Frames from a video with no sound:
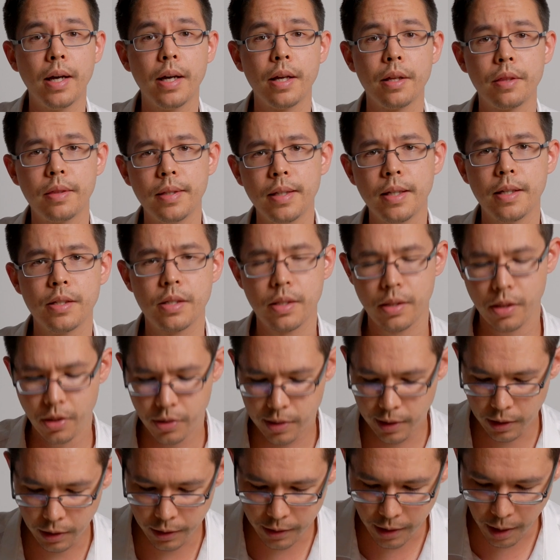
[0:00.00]
uh, things,
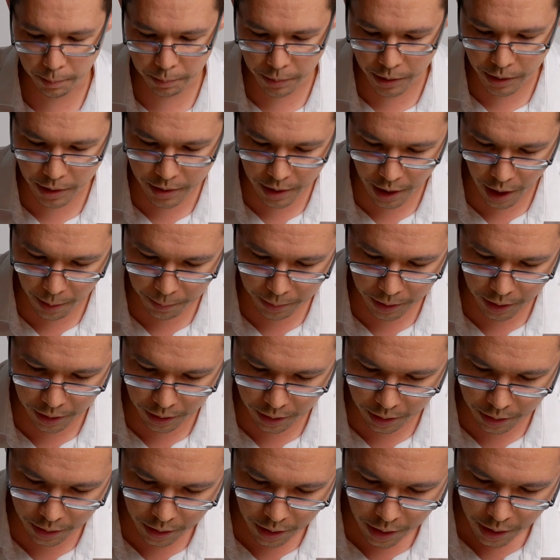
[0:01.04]
those little numbers up
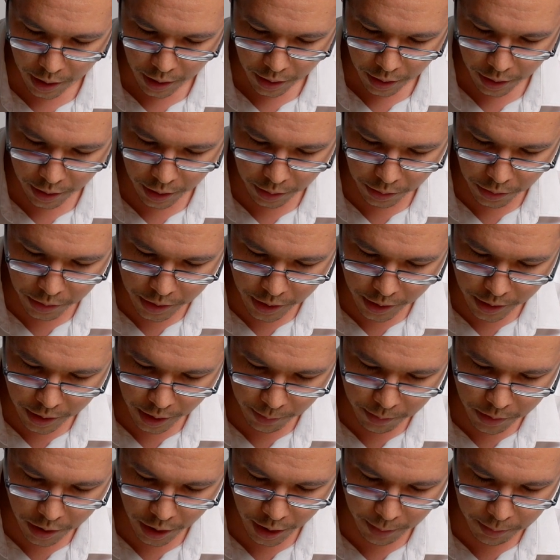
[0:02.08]
here, those are
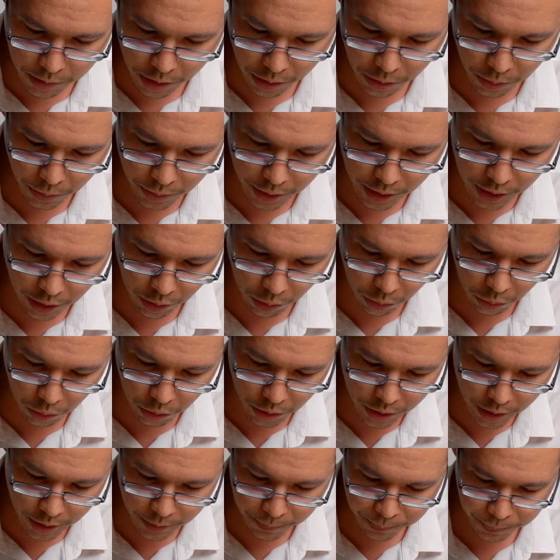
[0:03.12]
sometimes called the
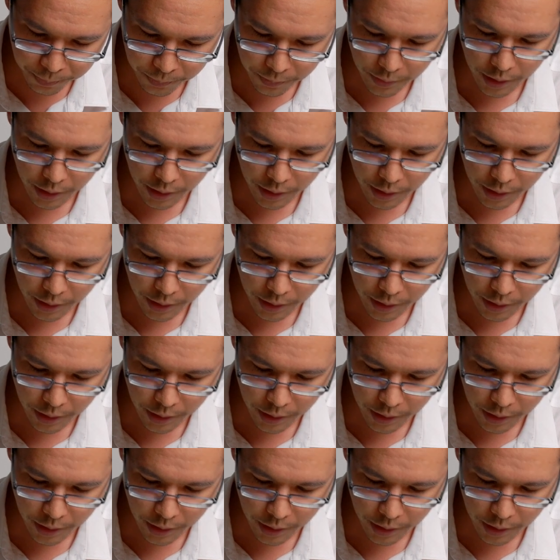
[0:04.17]
order,